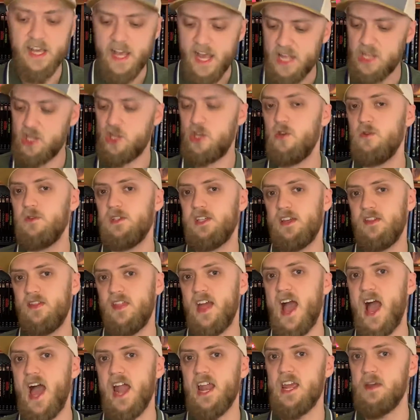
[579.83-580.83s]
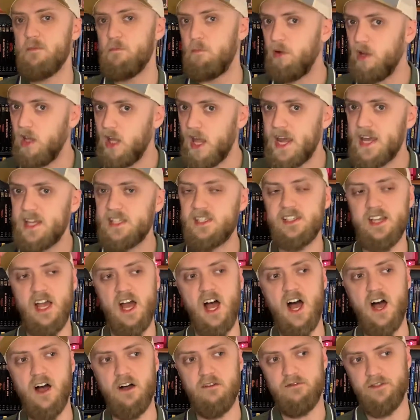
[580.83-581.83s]
and using that in place
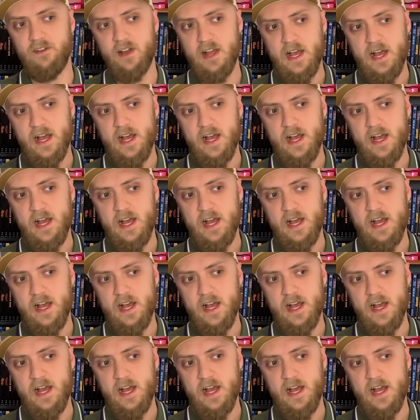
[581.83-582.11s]
of